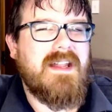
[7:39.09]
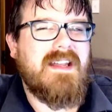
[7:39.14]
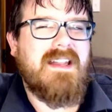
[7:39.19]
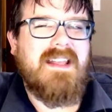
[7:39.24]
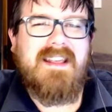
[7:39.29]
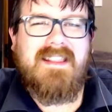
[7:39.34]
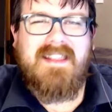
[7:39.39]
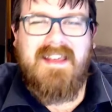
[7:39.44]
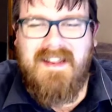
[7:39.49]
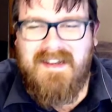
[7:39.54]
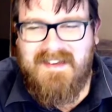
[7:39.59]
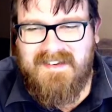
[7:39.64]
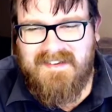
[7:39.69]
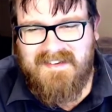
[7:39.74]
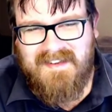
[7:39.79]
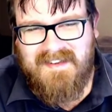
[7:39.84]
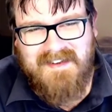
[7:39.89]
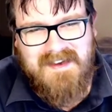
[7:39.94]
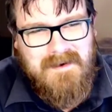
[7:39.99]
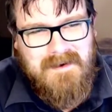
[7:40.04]
near that,
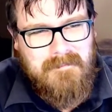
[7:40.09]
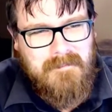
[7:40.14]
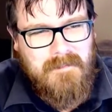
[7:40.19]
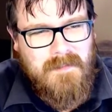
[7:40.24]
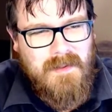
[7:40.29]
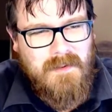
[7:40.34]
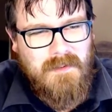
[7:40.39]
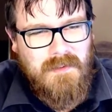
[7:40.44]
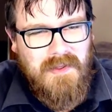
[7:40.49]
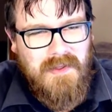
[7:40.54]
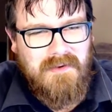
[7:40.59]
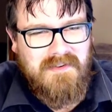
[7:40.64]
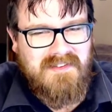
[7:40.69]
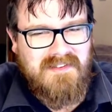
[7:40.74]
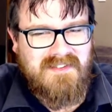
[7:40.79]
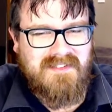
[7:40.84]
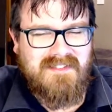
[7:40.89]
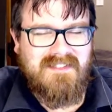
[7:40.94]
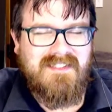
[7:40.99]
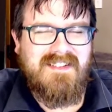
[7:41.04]
um, although
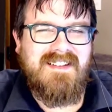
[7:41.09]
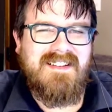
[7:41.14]
it's